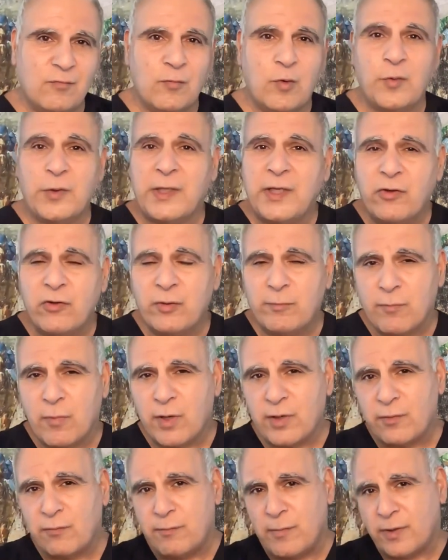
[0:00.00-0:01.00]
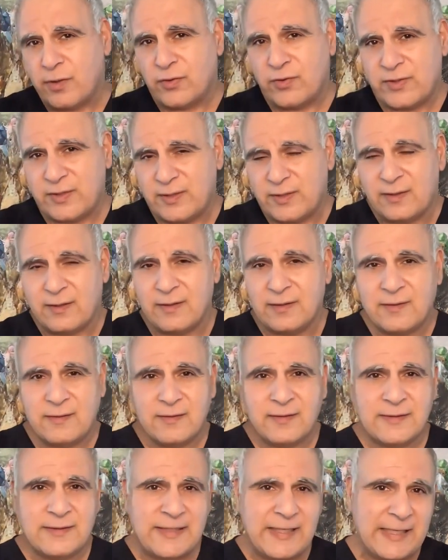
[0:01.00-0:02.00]
what we hear in modern medicine.
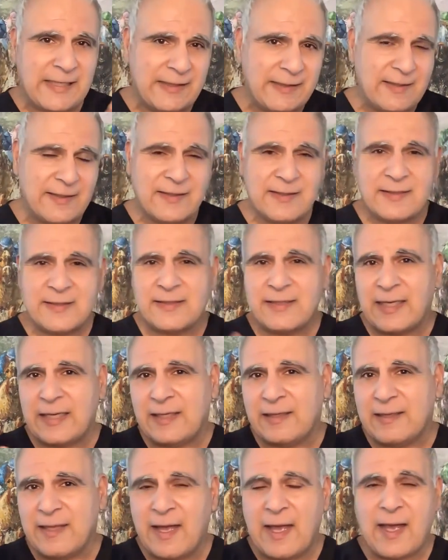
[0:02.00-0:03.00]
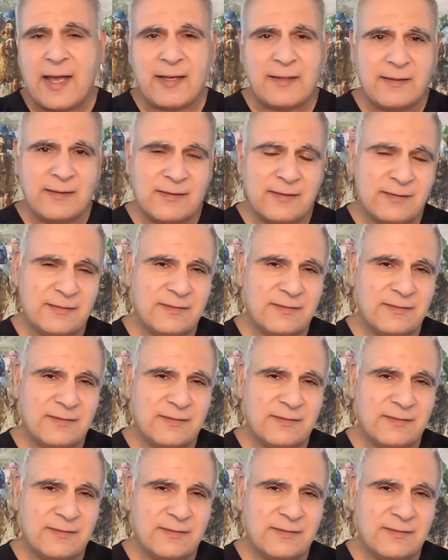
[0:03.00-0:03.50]
Take this, take that.